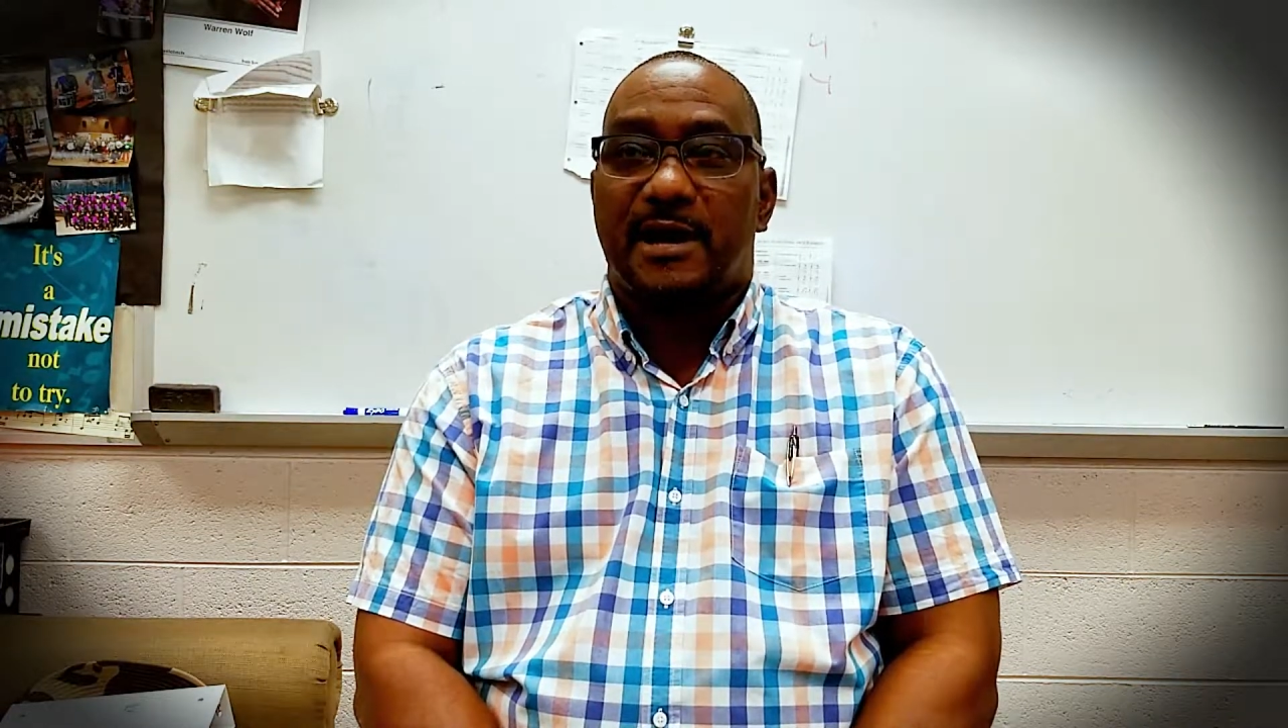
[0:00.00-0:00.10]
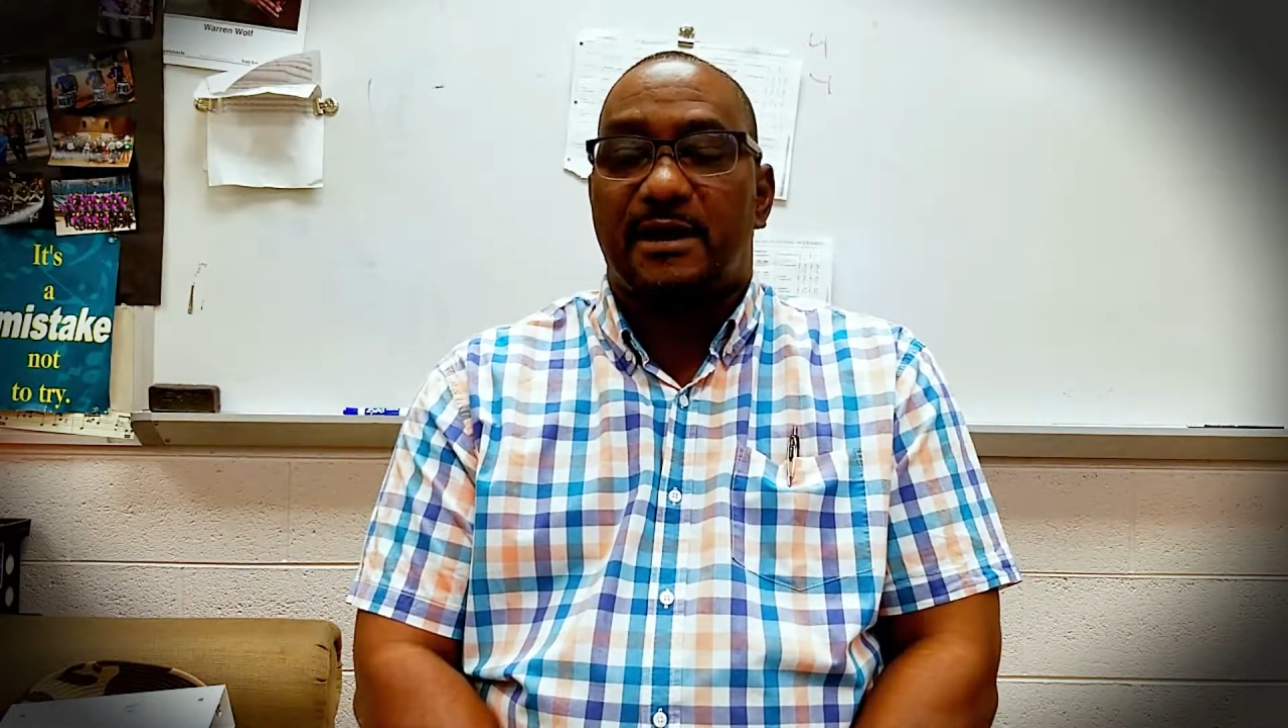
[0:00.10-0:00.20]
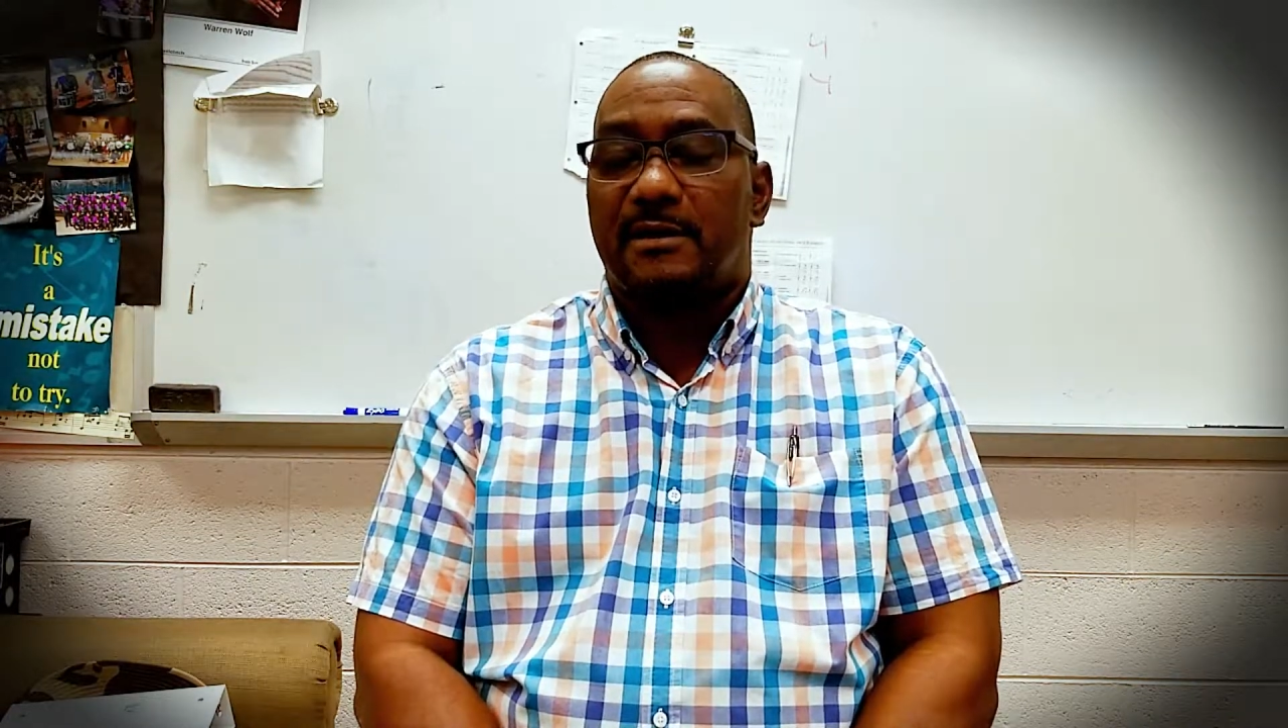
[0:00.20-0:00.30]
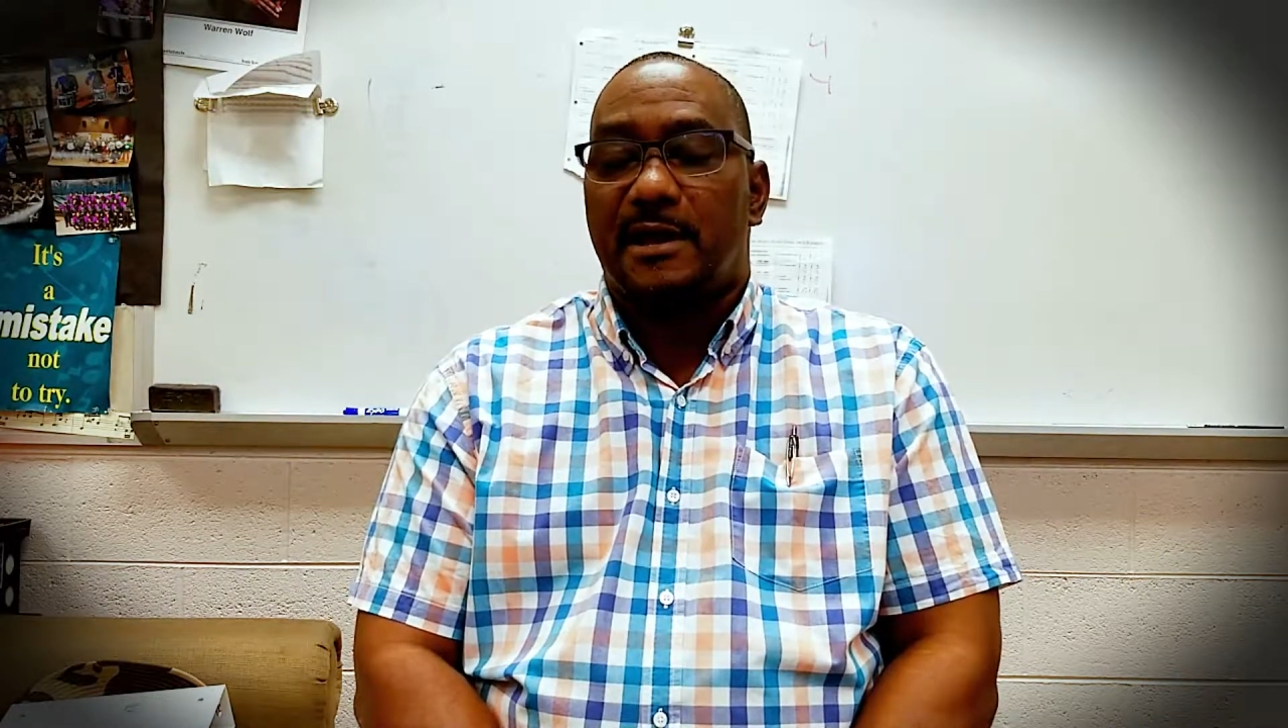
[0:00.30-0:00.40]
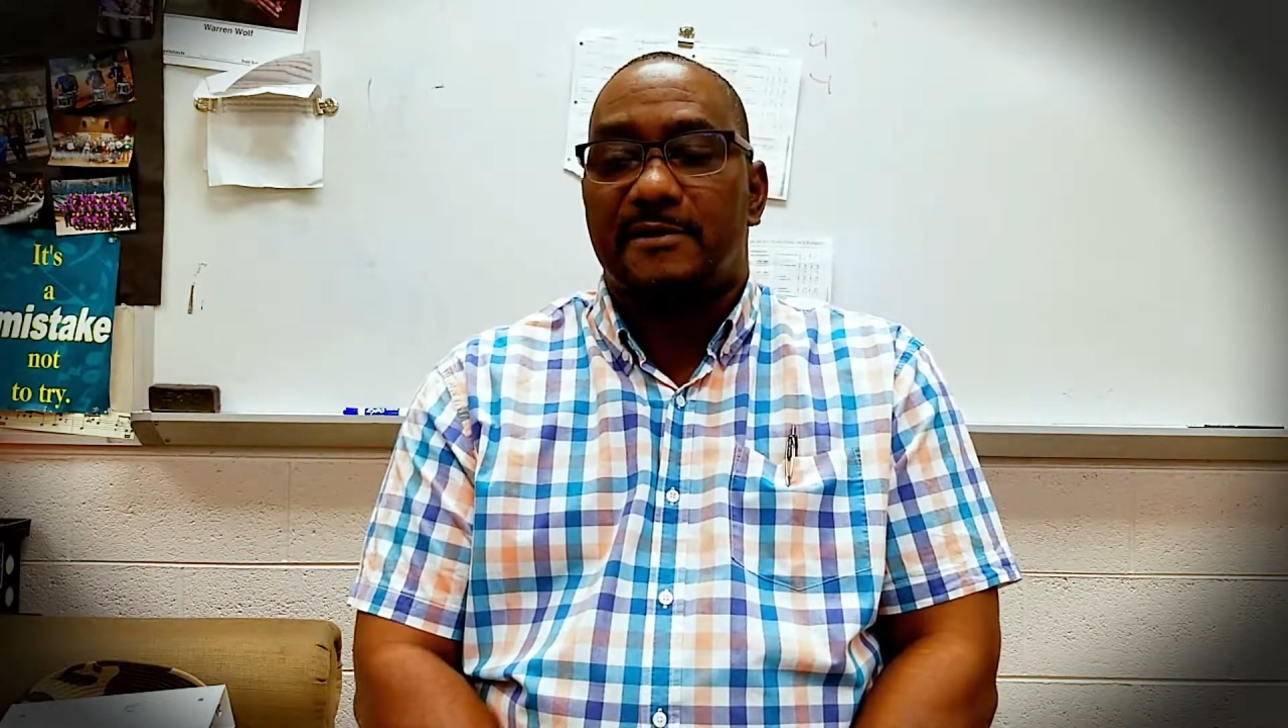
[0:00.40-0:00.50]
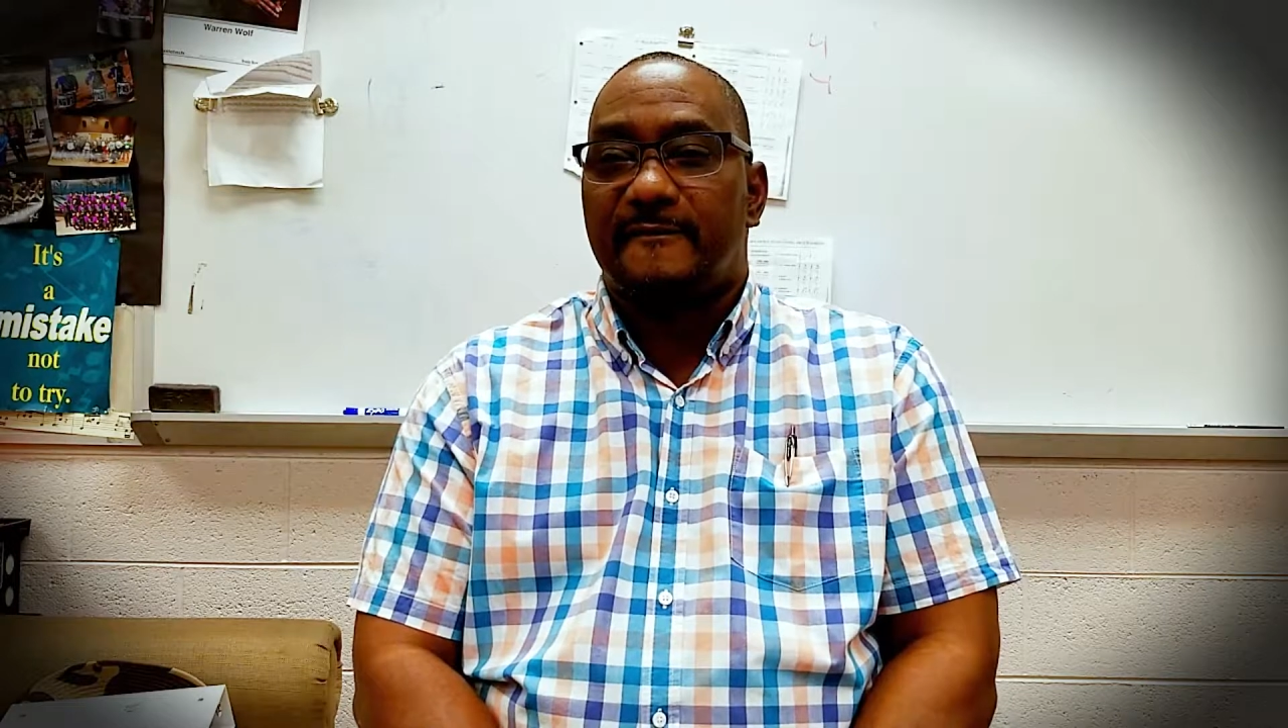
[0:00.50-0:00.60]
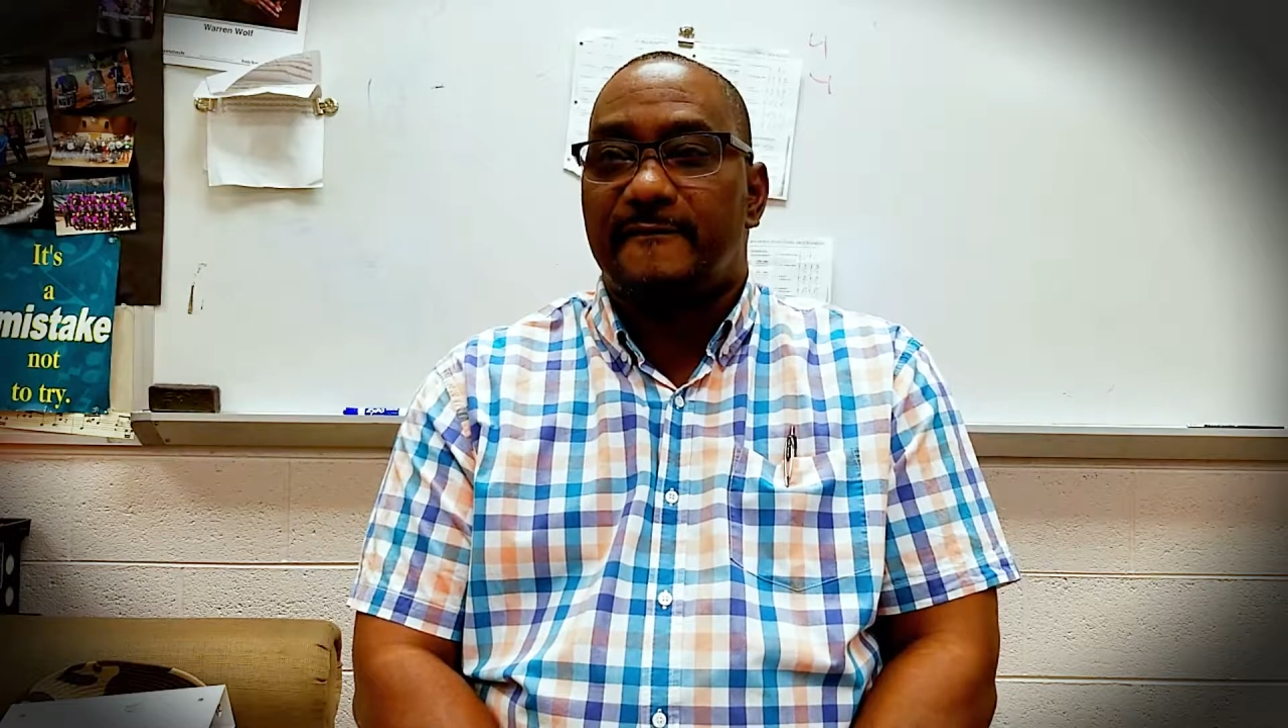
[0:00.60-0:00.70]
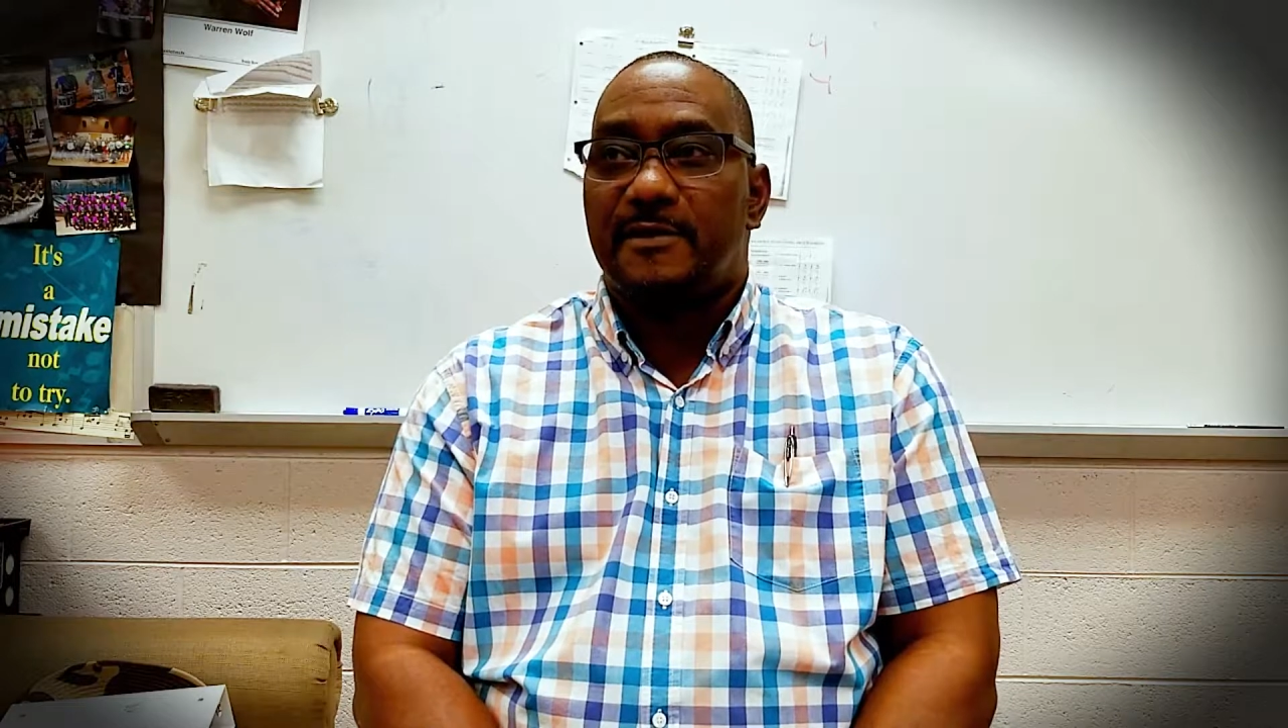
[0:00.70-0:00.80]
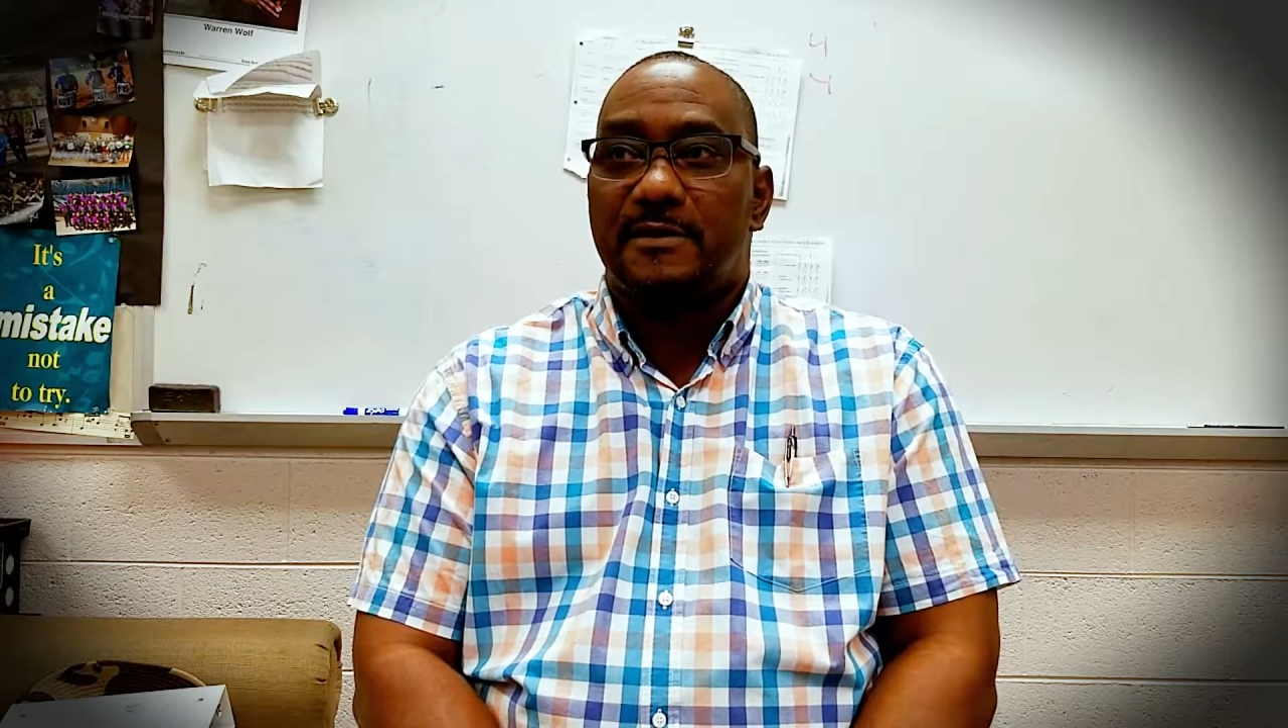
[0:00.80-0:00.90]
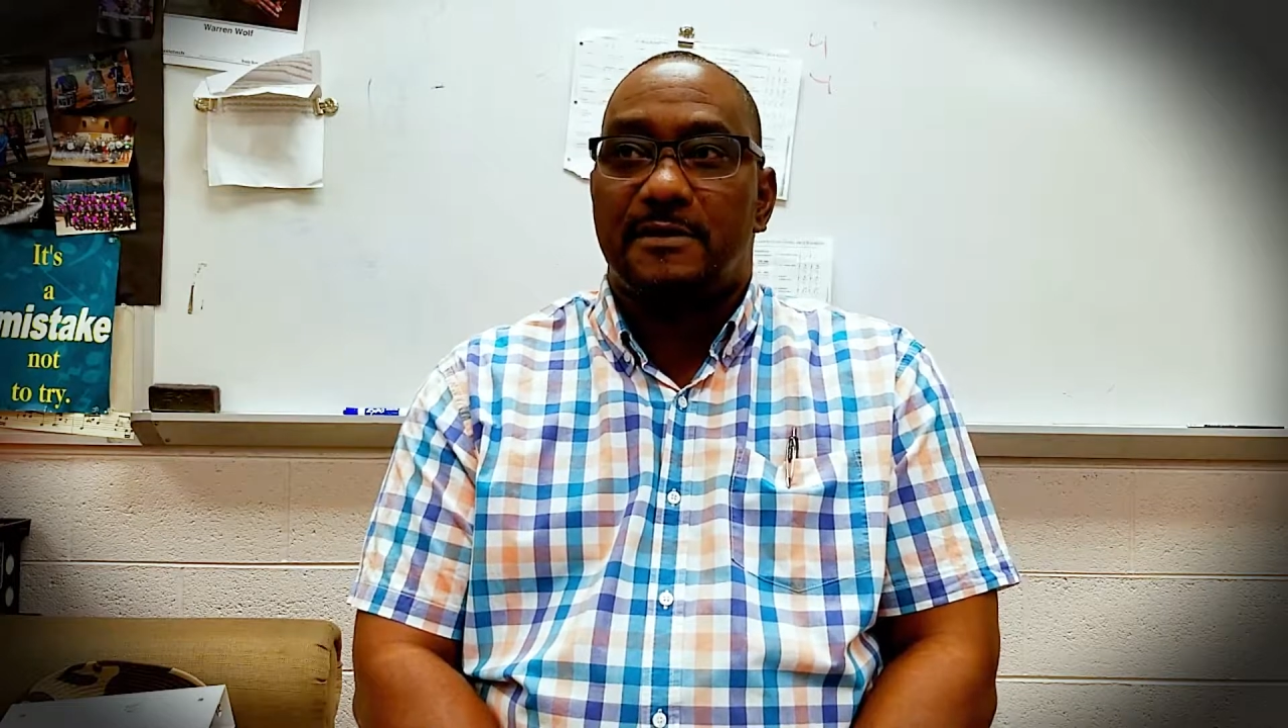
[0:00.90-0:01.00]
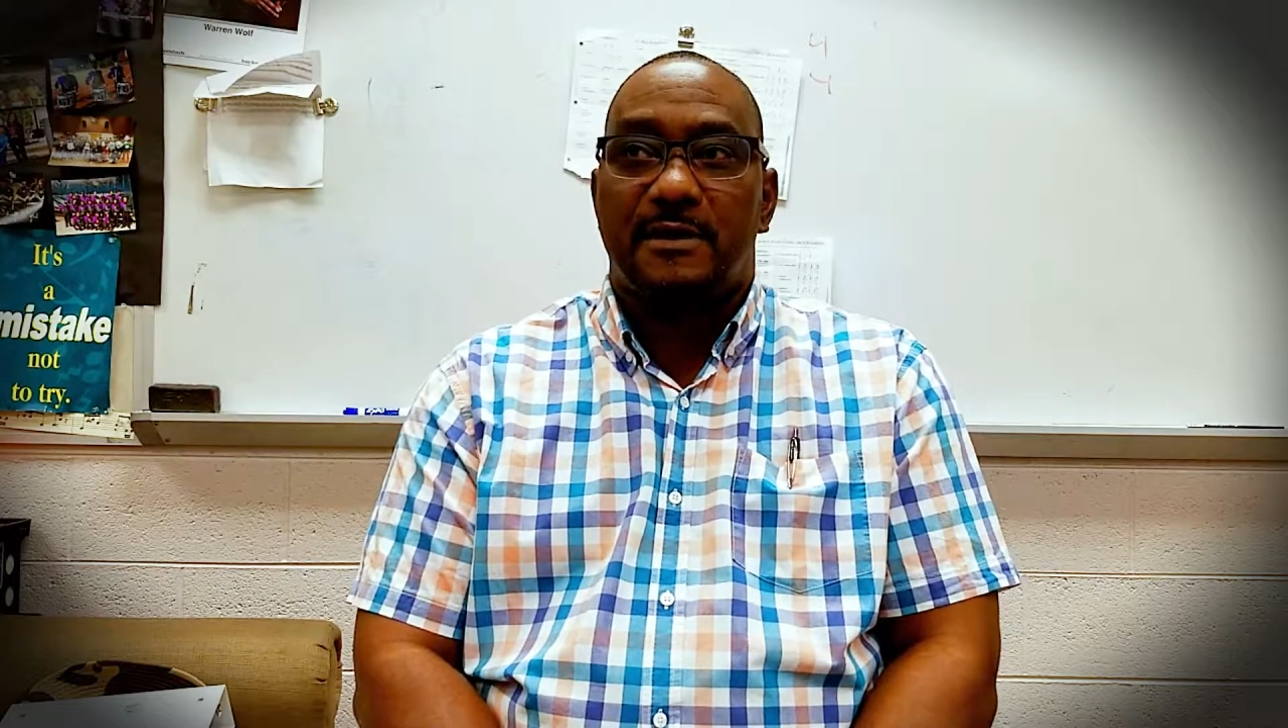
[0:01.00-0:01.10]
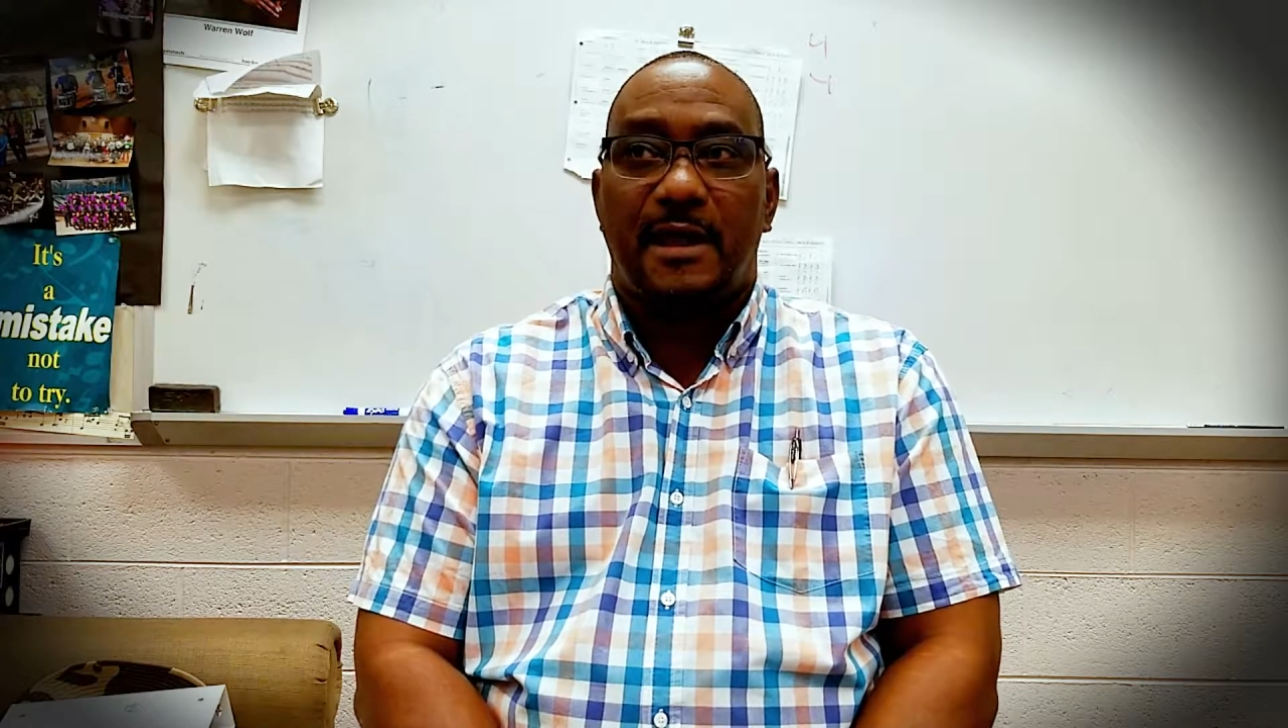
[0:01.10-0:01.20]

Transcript: I didn't like the feeling.